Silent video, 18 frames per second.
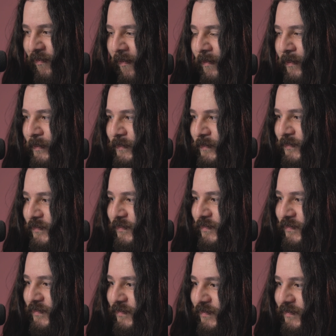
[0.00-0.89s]

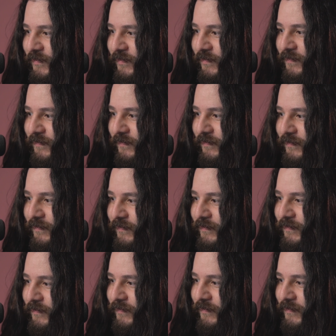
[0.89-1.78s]

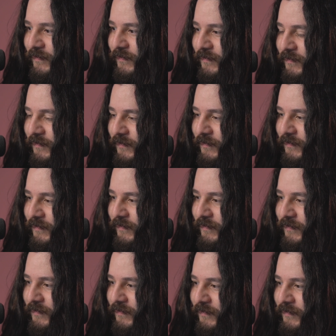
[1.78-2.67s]

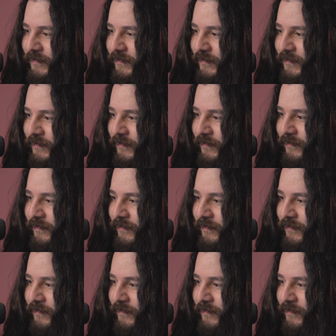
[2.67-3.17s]
(no one is talking)